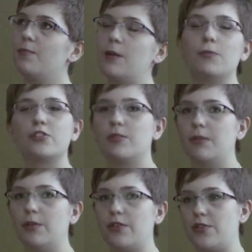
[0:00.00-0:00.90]
people shouldn't
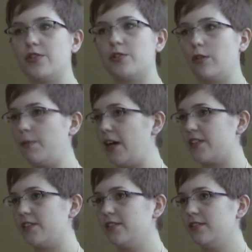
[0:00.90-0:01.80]
be reduced to a
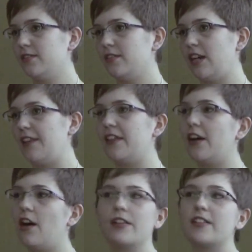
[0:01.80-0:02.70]
puzzle, and
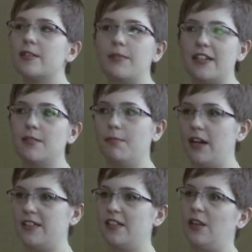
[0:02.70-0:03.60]
that autism isn't
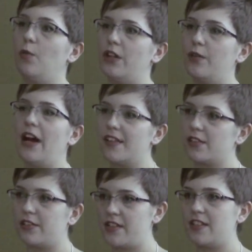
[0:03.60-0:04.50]
puzzling when you ask
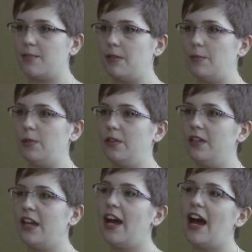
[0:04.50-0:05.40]
autistic people.
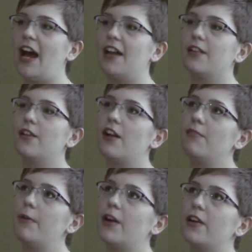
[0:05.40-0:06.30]
And a lot
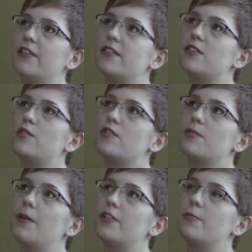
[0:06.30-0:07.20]
of parents use
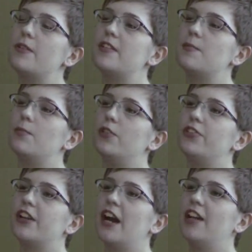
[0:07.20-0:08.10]
the puzzle piece symbol
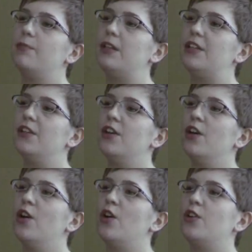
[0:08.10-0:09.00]
to kind of mean,
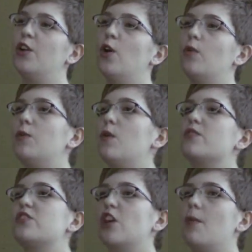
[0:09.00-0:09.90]
you know, we won't
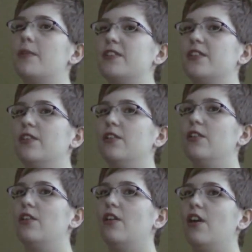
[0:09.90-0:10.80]
stop until
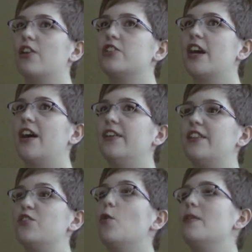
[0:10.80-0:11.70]
our child has
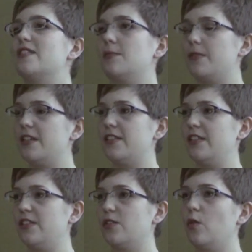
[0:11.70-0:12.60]
no missing
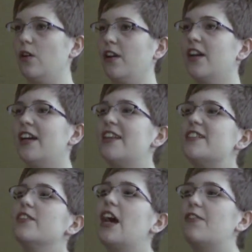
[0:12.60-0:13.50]
pieces or
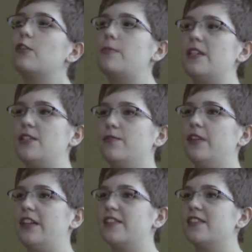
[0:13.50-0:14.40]
until every piece
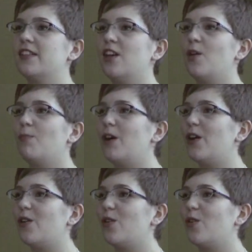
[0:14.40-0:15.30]
fits.
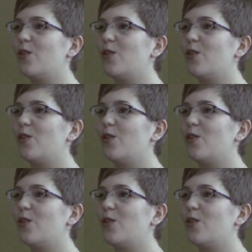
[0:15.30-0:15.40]
But